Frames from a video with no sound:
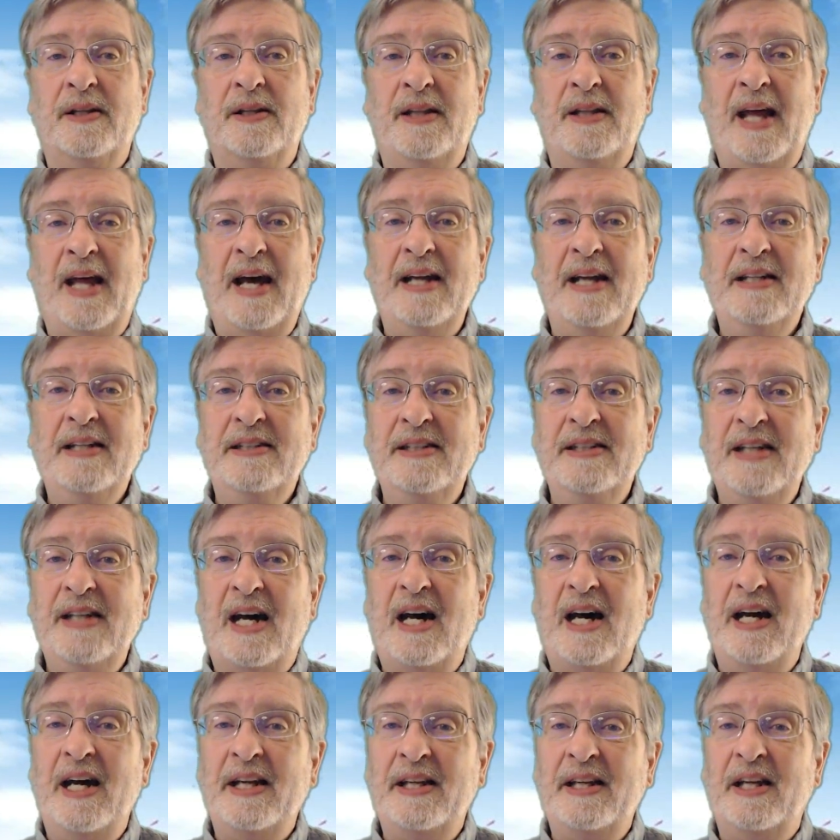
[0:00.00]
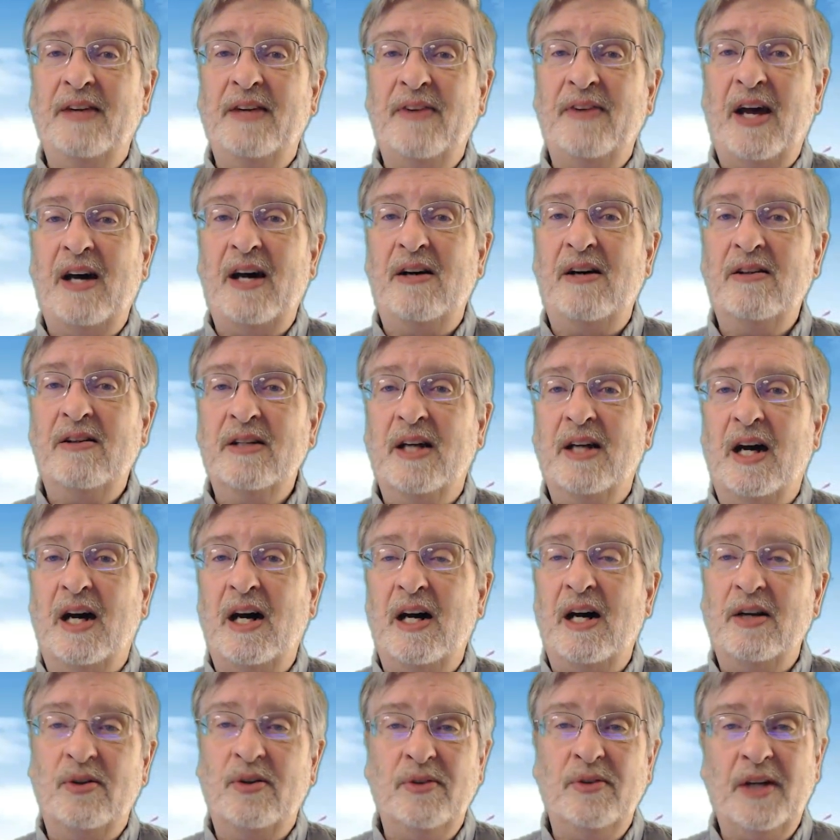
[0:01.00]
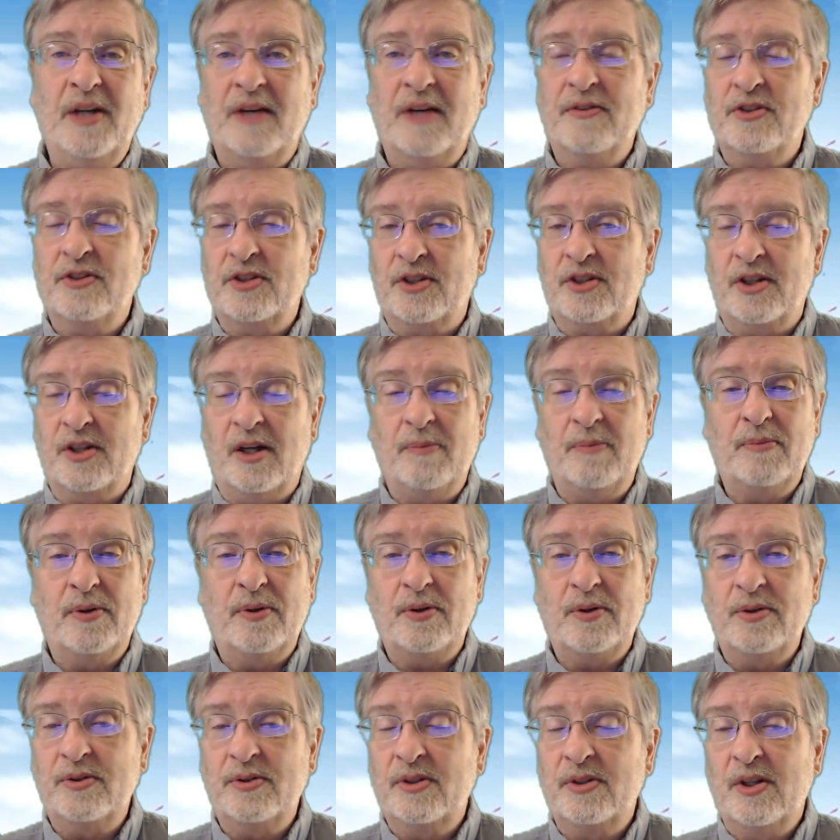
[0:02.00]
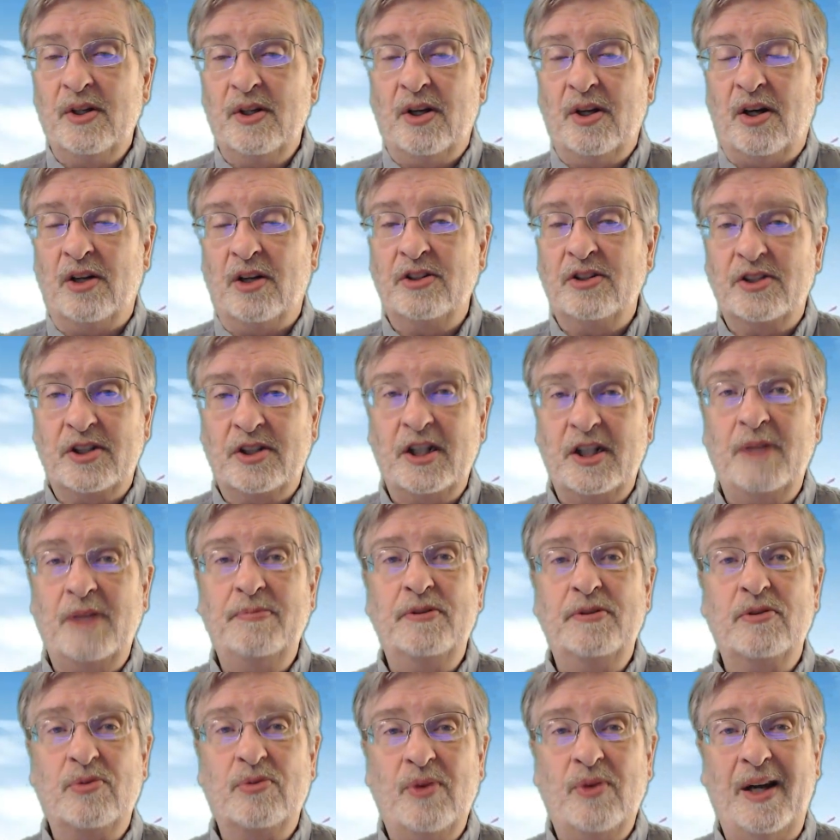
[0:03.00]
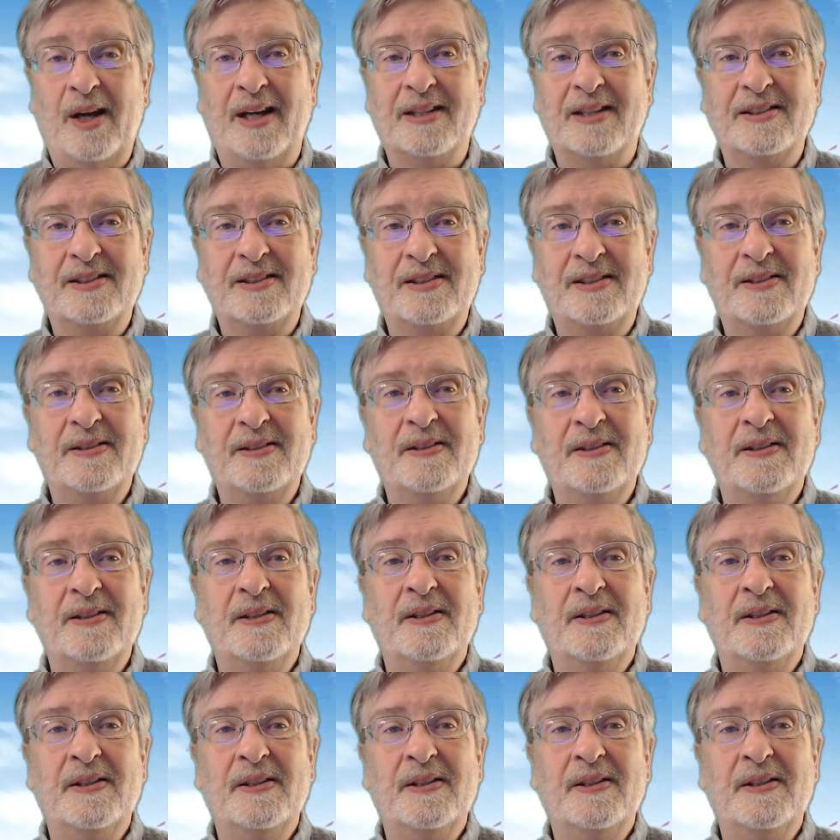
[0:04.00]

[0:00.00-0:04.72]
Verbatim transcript: That is the idea of how God, who never slumbers or sleeps, rests.